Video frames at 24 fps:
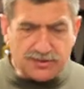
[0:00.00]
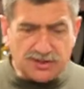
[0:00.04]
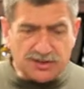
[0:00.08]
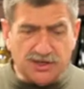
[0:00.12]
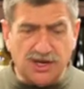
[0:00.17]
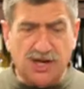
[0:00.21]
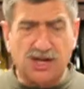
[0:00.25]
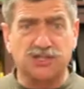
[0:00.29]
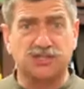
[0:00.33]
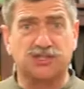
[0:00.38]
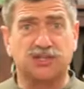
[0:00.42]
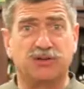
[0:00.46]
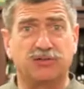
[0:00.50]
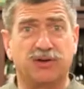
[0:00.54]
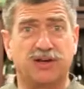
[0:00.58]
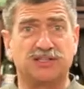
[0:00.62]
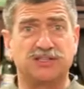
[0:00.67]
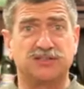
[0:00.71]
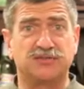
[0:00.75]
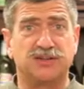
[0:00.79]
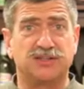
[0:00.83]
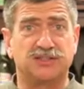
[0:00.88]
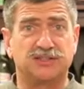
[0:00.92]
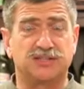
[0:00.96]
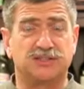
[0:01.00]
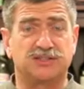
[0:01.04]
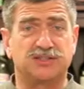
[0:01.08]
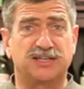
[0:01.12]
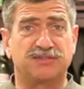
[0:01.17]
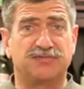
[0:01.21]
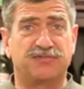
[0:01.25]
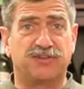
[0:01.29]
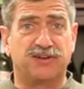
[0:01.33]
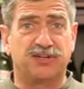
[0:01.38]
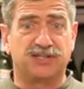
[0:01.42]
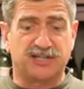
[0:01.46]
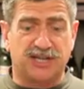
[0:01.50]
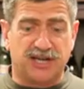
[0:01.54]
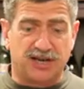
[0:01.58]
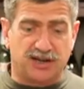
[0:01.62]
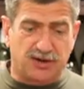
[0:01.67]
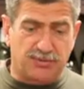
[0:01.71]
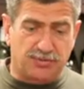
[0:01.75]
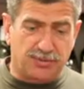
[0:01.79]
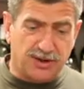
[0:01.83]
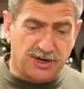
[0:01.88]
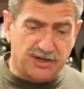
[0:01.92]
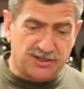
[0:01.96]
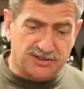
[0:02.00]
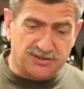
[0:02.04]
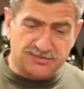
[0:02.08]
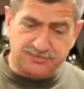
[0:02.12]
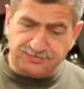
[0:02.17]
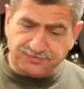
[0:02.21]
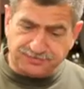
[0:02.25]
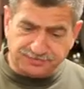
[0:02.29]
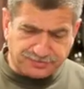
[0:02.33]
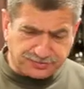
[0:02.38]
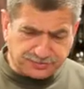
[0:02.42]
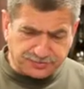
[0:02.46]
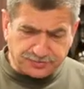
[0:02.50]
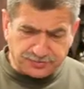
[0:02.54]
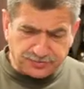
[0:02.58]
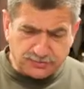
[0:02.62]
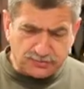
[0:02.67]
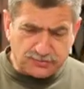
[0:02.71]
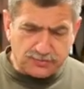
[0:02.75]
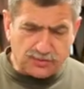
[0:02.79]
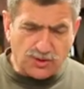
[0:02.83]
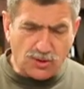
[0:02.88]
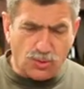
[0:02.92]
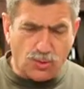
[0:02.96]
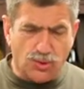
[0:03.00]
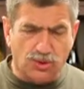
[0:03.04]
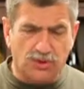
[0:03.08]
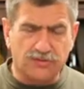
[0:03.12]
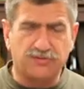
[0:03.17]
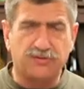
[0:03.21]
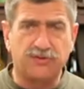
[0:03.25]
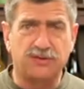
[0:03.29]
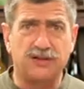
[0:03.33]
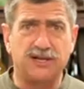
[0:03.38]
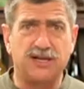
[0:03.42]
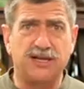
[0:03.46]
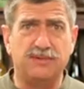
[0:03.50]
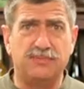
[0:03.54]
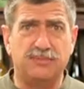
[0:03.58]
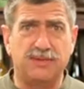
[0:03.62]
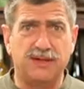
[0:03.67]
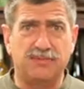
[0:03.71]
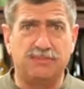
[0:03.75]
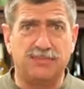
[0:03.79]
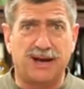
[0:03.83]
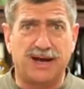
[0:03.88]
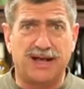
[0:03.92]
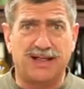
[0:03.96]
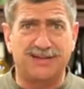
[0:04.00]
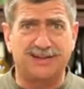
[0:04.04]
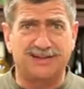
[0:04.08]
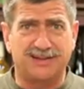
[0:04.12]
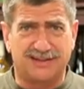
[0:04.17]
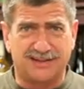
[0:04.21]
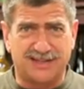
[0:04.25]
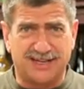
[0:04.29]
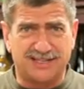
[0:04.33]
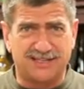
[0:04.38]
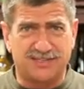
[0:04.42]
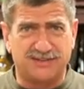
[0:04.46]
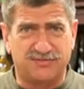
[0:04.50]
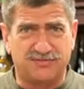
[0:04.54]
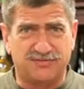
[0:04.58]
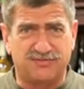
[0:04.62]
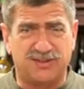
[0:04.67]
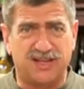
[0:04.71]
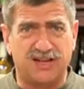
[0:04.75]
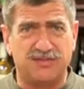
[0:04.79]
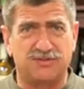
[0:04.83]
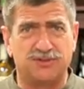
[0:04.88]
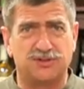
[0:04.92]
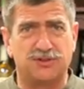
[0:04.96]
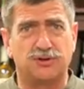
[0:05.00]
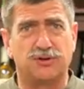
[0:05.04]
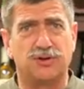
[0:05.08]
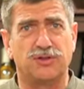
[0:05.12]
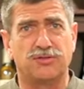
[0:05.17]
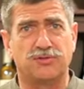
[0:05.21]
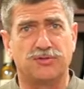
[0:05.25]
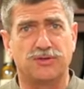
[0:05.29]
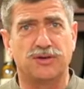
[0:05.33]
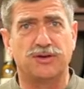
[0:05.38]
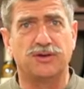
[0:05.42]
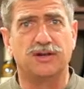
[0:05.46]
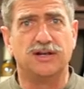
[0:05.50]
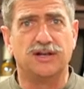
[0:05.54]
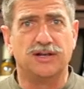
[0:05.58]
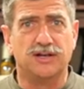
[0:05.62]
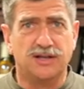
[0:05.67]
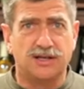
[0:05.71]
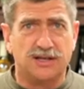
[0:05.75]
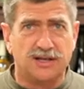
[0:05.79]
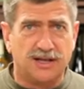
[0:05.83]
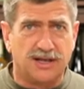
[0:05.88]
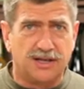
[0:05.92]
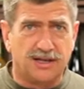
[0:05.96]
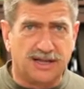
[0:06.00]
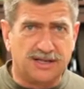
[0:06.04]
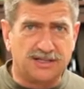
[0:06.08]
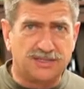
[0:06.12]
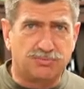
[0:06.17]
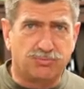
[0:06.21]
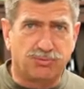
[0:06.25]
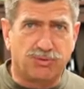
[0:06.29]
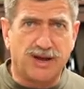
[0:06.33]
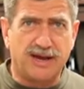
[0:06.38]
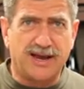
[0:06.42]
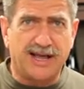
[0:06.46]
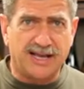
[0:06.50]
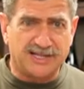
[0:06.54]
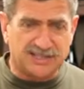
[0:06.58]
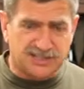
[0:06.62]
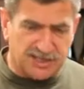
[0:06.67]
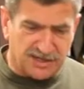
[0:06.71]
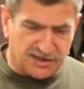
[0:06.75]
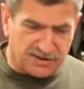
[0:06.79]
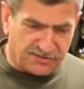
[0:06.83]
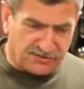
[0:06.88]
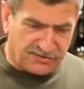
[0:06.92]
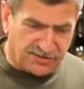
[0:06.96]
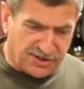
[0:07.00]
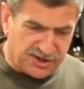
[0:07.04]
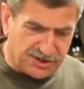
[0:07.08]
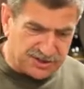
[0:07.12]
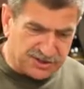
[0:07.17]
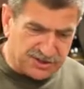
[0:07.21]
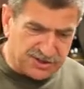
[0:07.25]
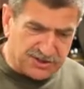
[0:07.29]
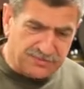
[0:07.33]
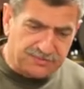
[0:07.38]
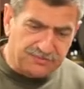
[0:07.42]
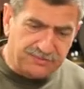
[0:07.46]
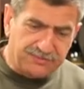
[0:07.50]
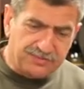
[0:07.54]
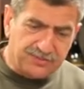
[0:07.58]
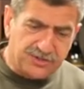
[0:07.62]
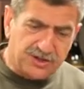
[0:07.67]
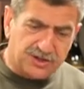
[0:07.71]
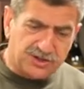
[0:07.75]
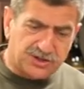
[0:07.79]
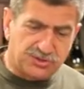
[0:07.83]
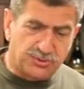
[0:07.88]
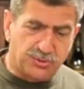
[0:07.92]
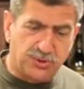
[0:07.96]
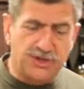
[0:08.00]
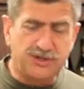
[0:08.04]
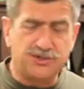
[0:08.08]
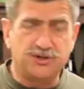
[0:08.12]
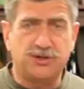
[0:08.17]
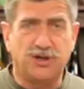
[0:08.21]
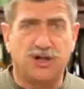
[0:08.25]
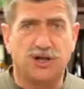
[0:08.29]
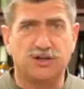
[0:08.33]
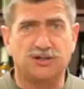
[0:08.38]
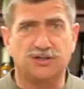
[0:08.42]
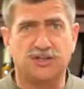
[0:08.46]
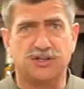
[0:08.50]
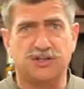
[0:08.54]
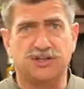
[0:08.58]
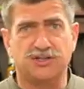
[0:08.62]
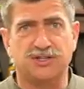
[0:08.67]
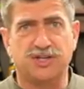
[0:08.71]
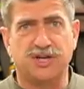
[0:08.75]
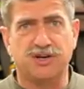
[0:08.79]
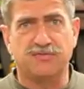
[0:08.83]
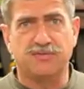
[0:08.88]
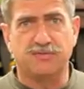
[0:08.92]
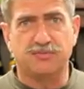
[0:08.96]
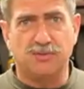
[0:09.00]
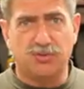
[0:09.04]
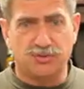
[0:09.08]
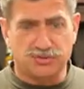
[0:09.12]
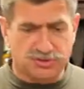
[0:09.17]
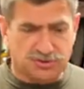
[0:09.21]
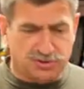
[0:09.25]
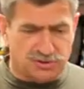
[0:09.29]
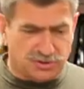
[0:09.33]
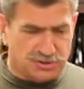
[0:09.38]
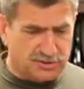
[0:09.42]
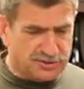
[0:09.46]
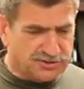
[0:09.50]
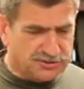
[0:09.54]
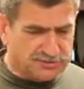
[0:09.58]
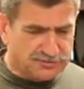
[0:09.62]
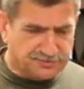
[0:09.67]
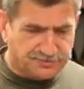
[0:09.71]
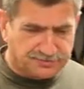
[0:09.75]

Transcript: Not as aggressive as its French counterparts. Wonderful lean mid palate, lots of flavors going through there. A nice bright acid in the finish. It's $22 on the shelf in most stores.